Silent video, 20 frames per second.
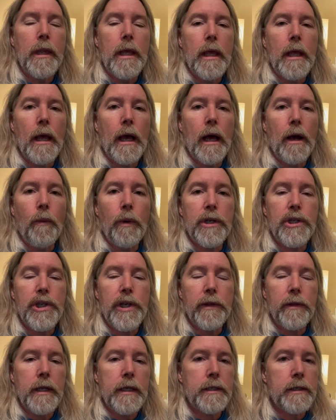which
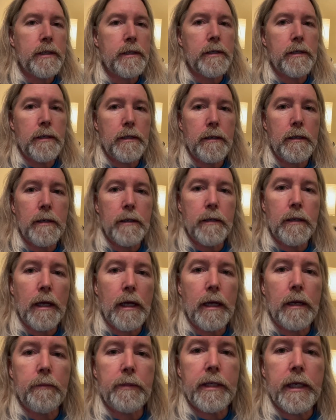in this
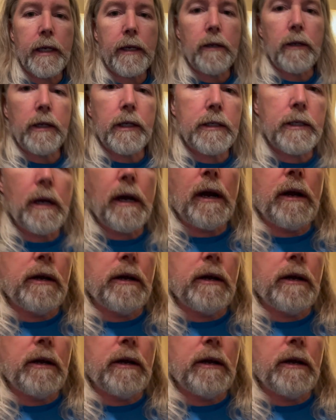particular guitar